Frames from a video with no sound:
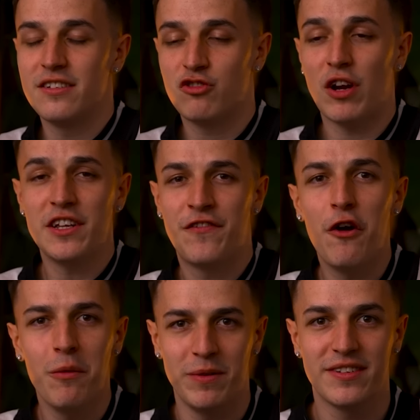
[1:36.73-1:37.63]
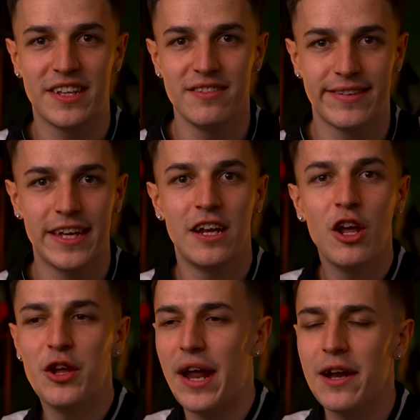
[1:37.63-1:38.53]
transferable skills that you
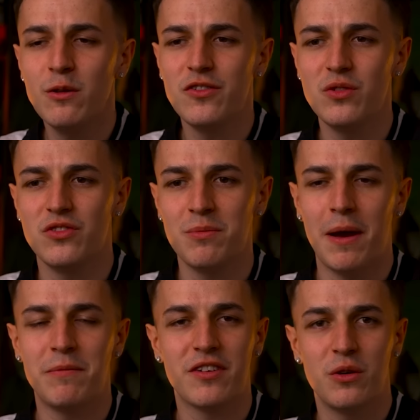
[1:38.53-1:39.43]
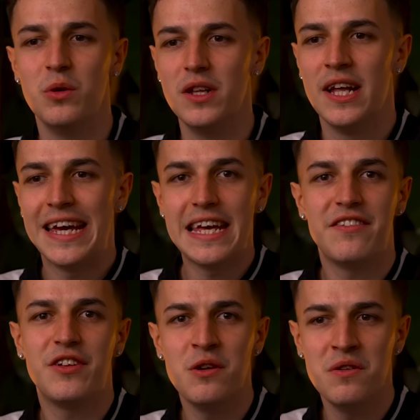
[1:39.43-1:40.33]
learn and also sometimes school
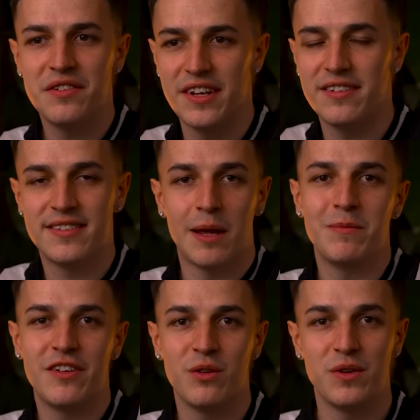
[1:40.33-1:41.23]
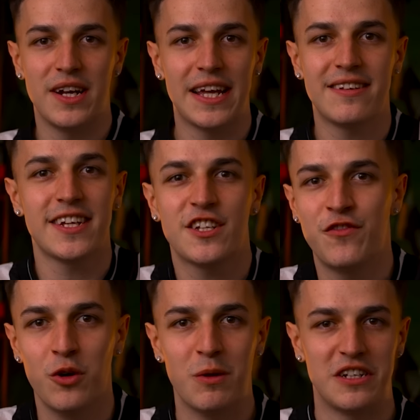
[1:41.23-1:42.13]
is used as a stepping stone to like sixth
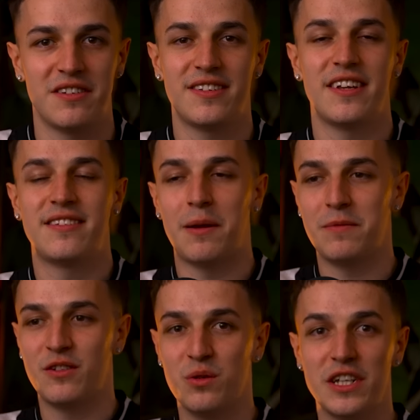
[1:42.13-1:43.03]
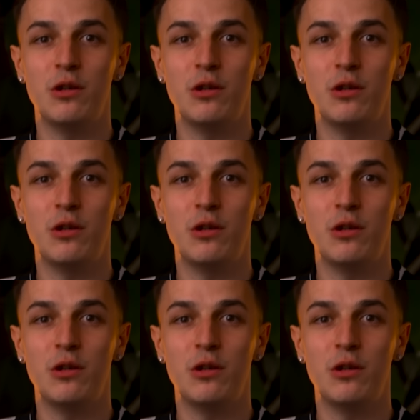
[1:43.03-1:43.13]
form which is a stepping stone to